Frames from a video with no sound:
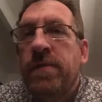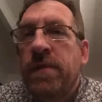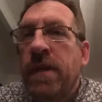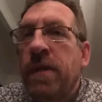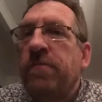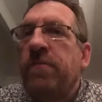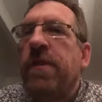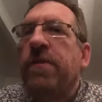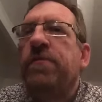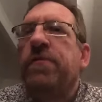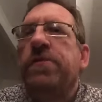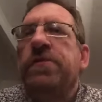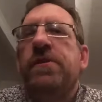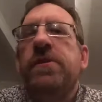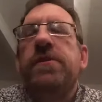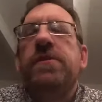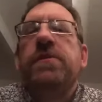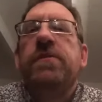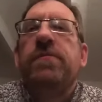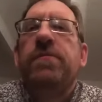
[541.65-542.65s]
get
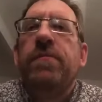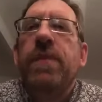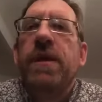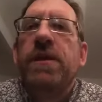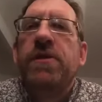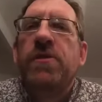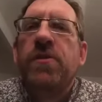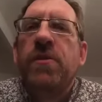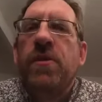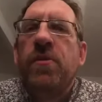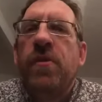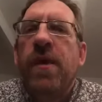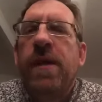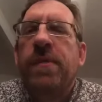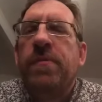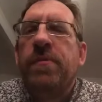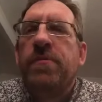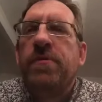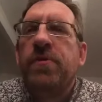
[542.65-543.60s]
references. Make sure you're able to